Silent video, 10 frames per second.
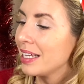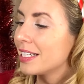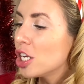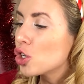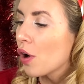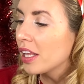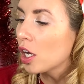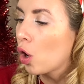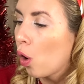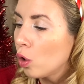
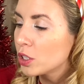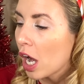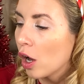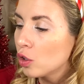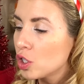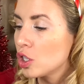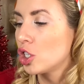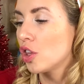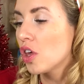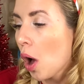Cinderella called out
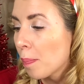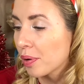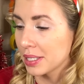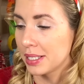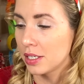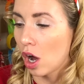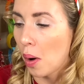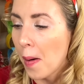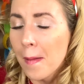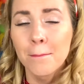to the opera
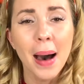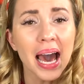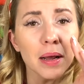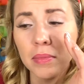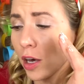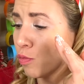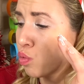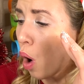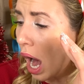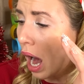star. Madame
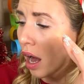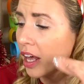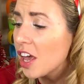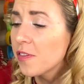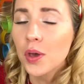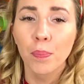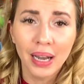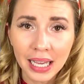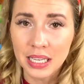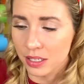Lavoie, if you
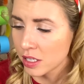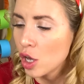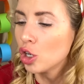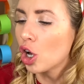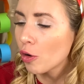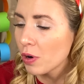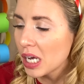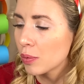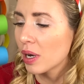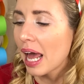please,
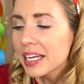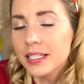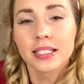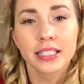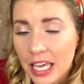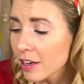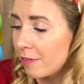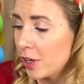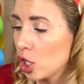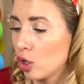Corinne would like to sing
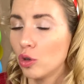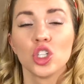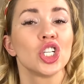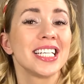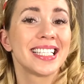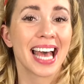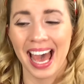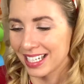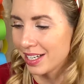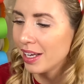for you, she
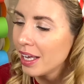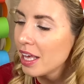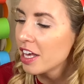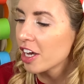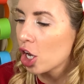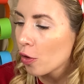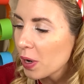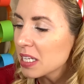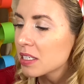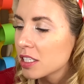said.
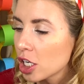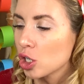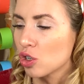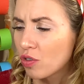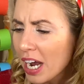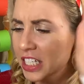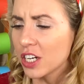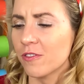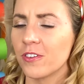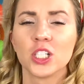Corinne stood right
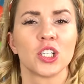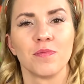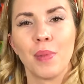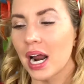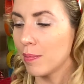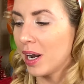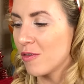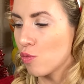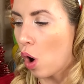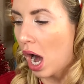in front of Madame
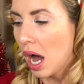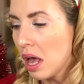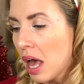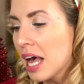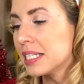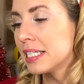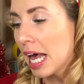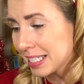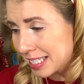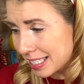Lavoie
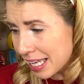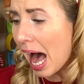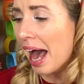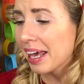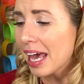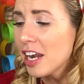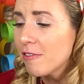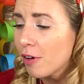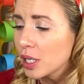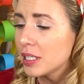and sang in a
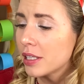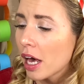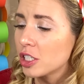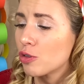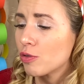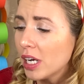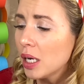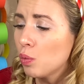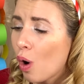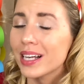voice that
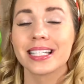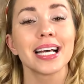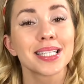really was as